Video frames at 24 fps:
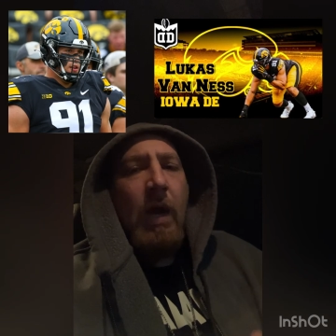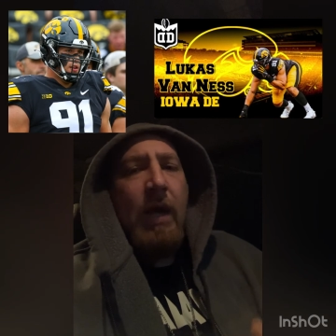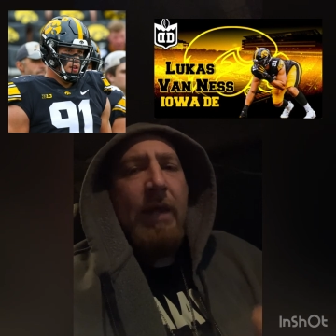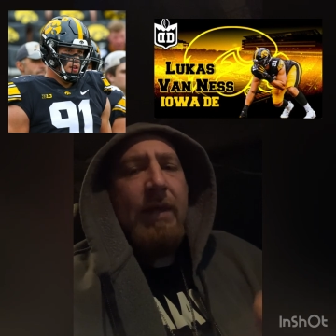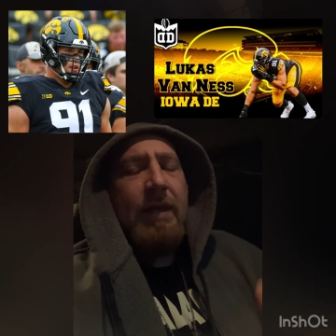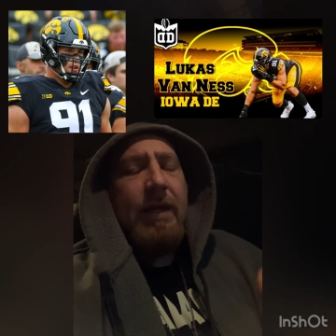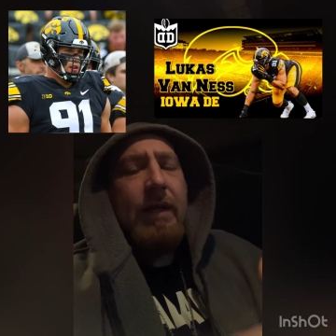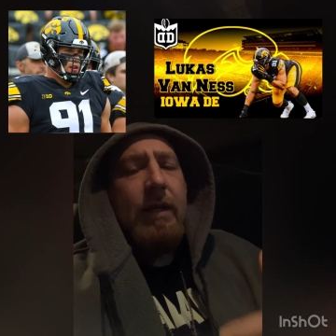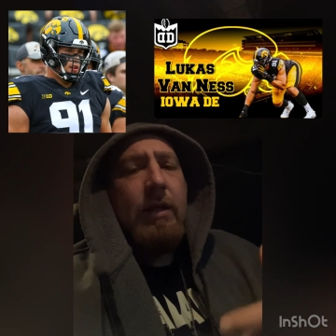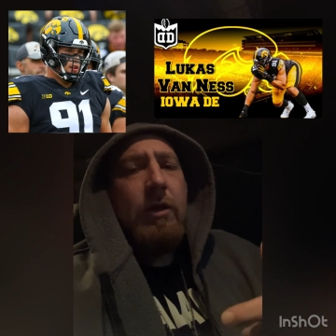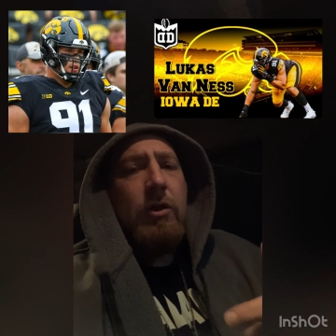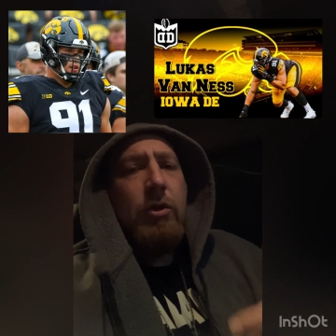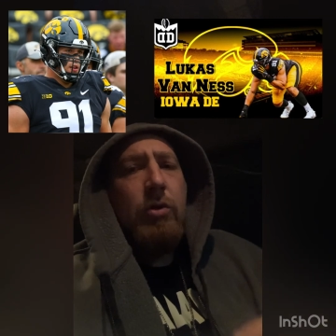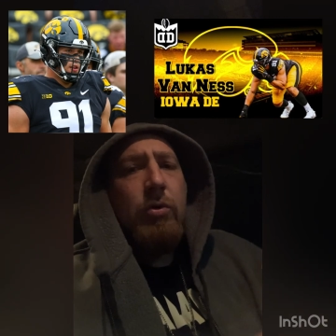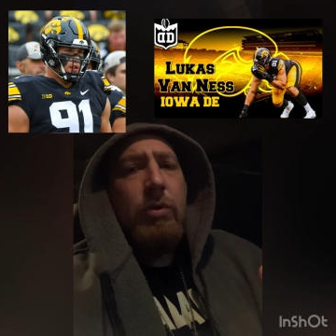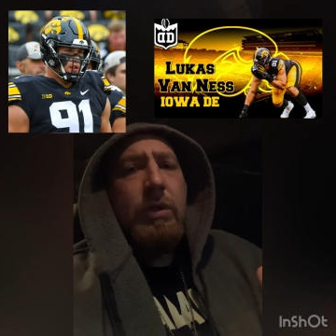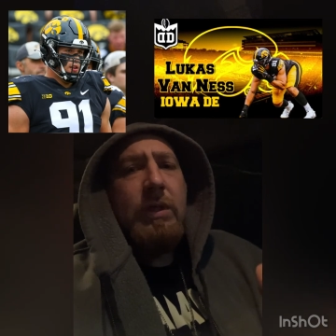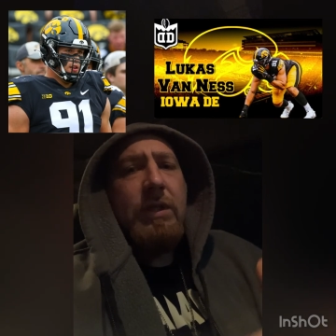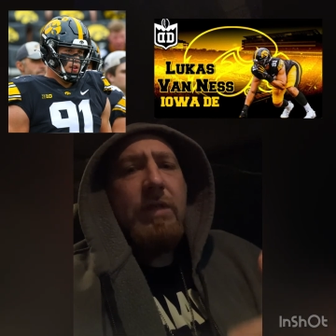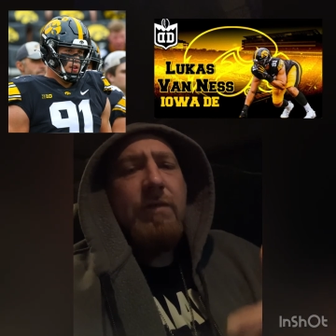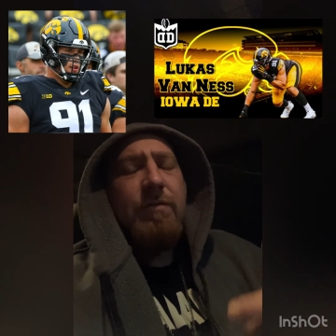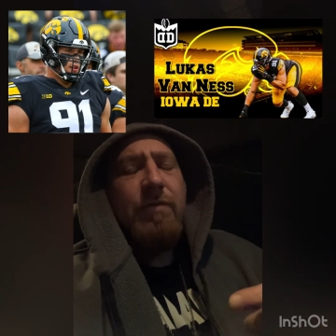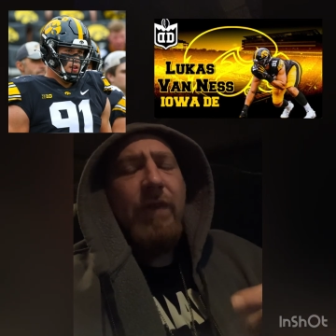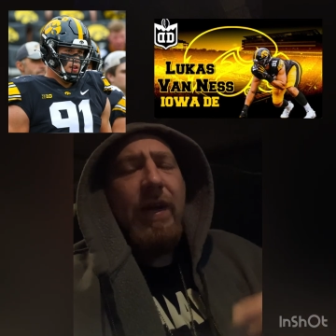I think
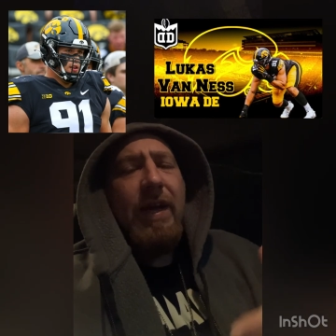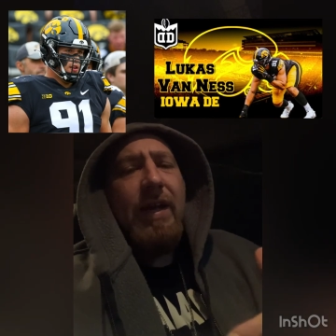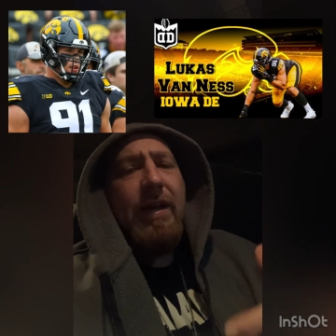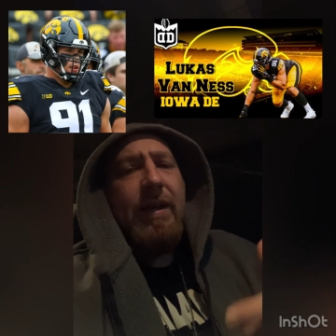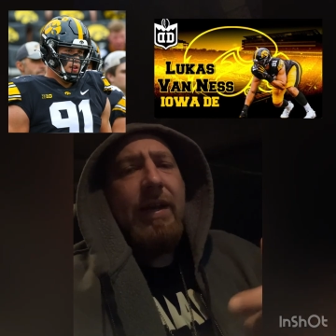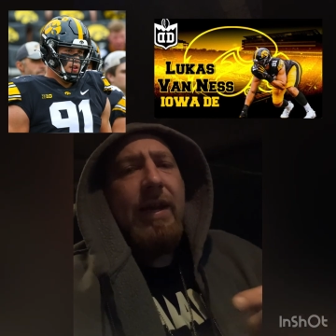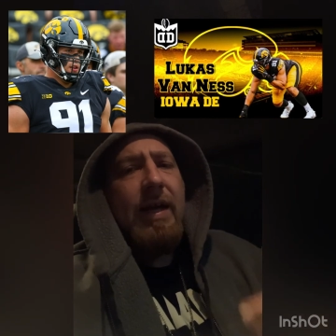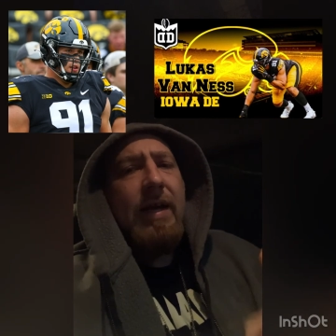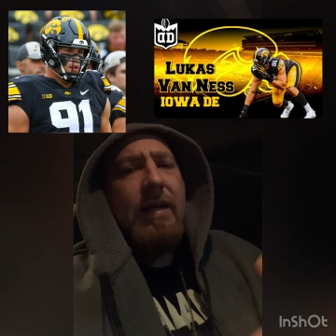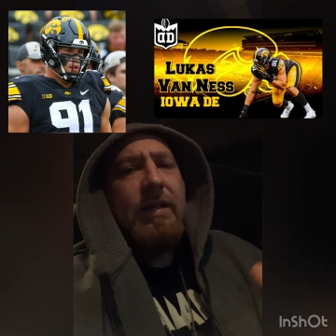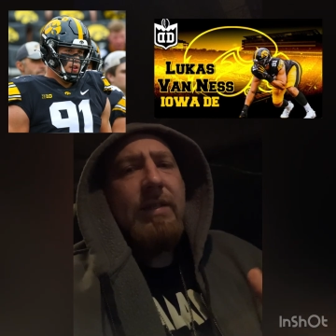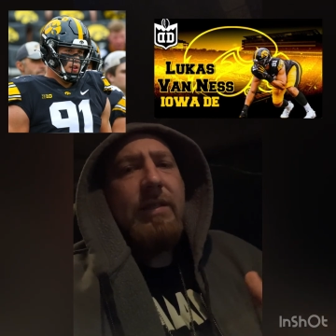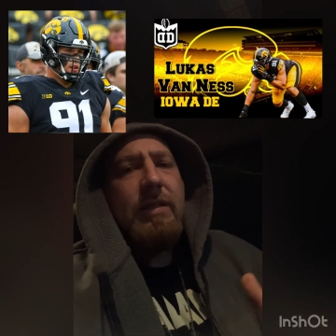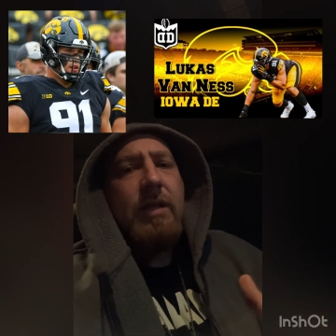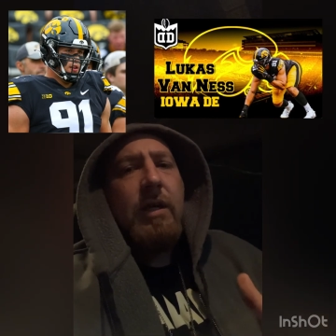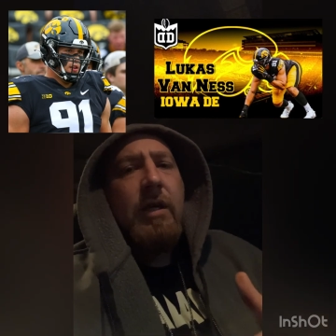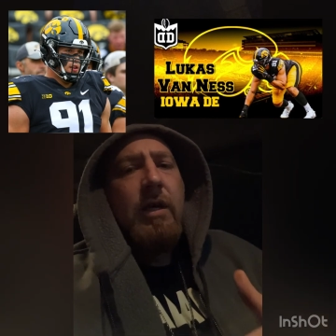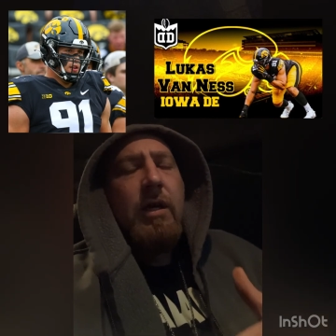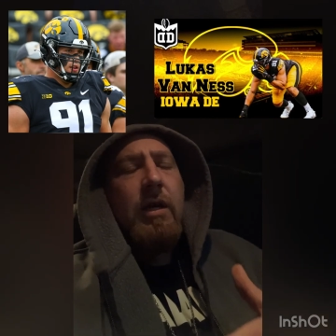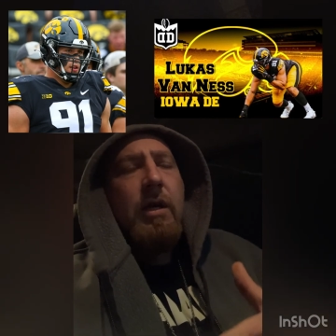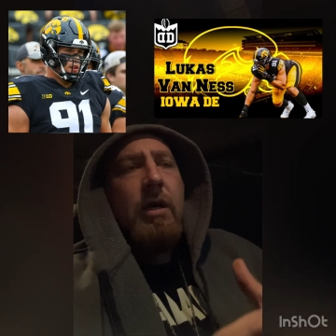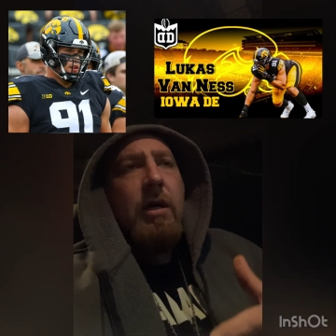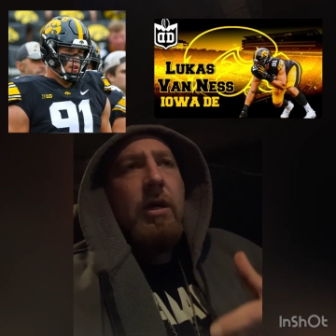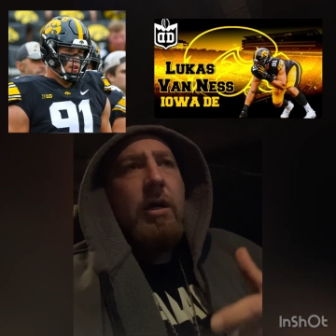Lucas Van Ness
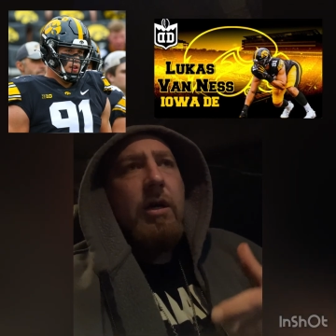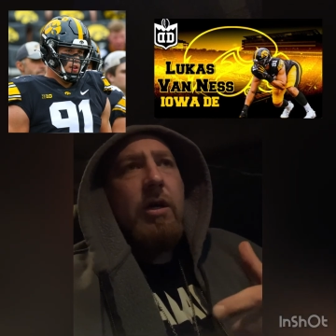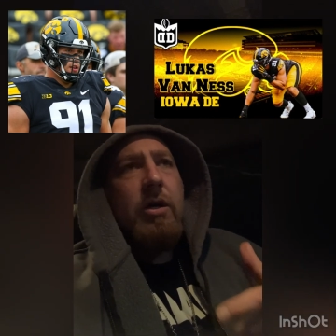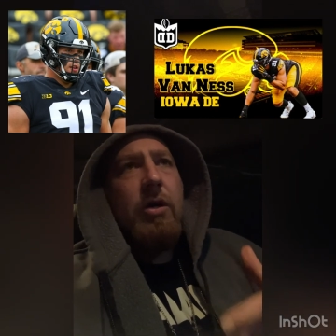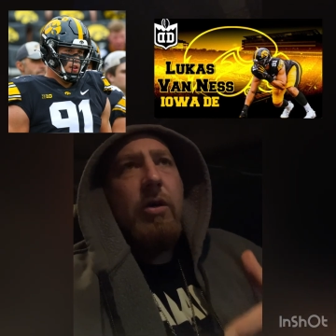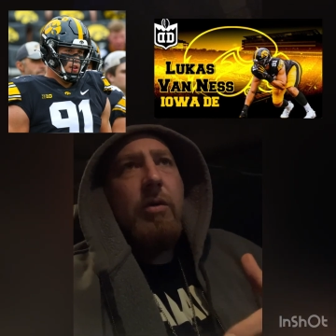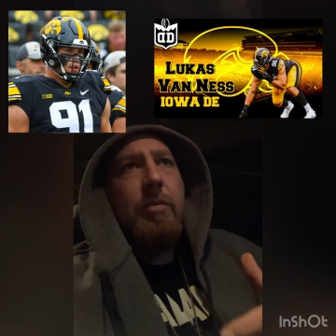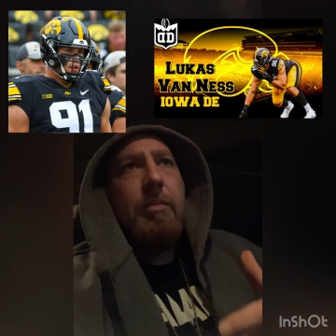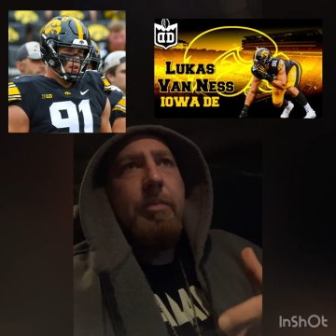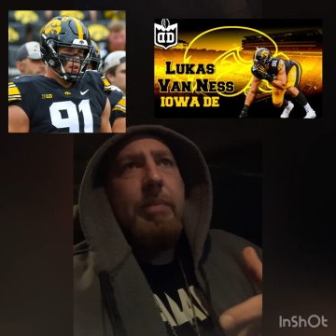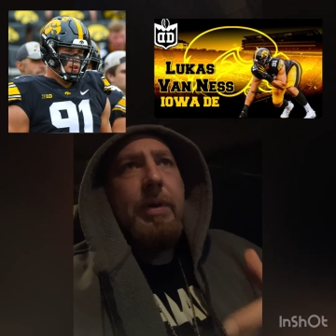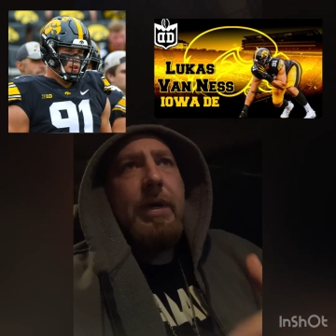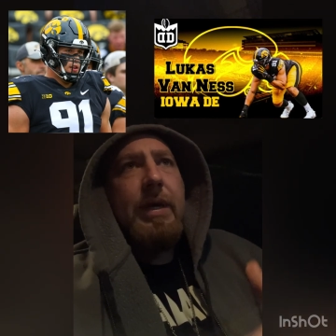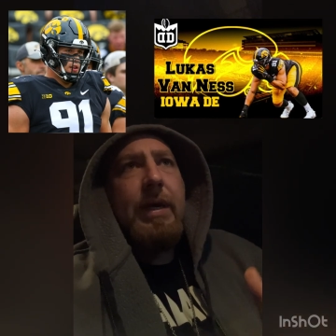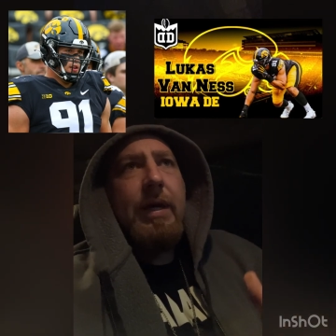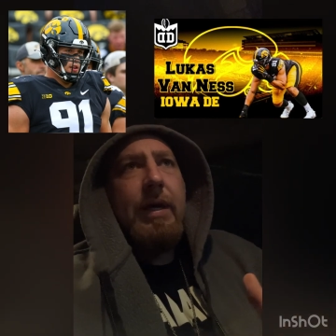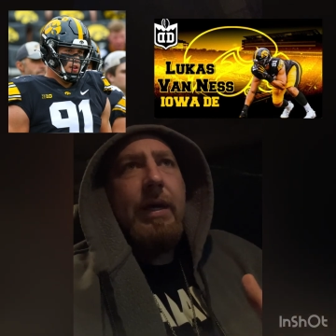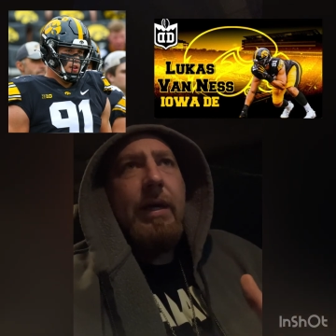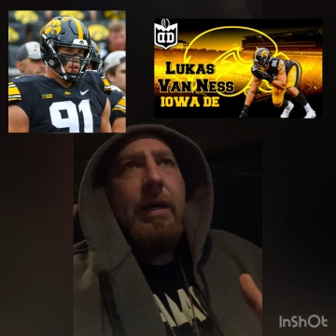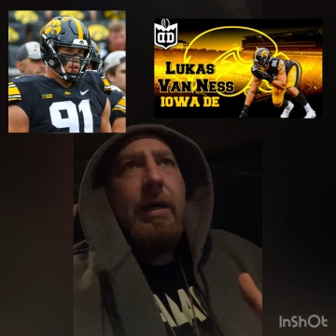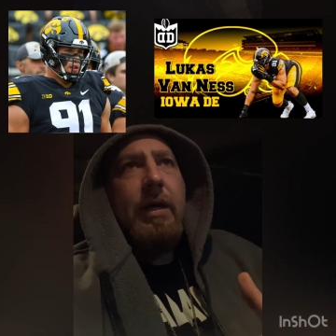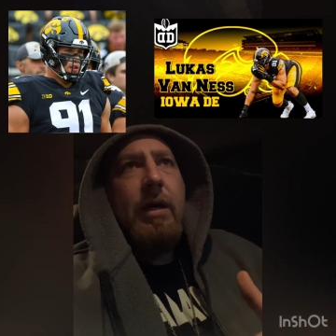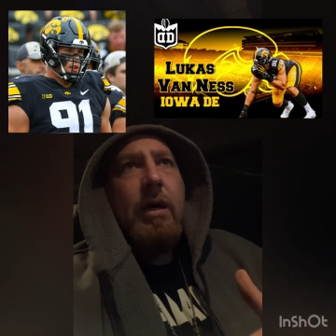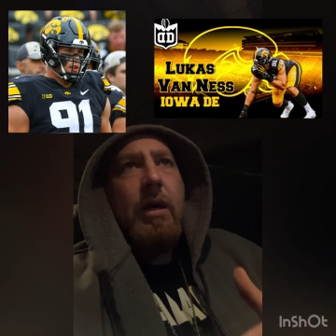could
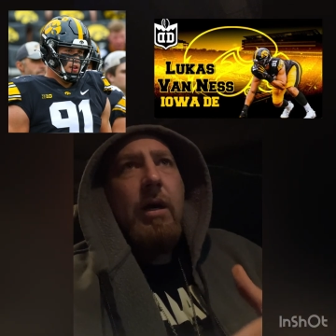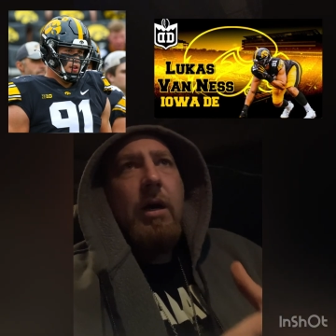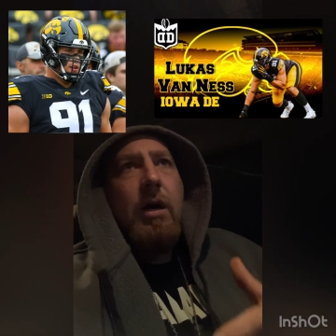be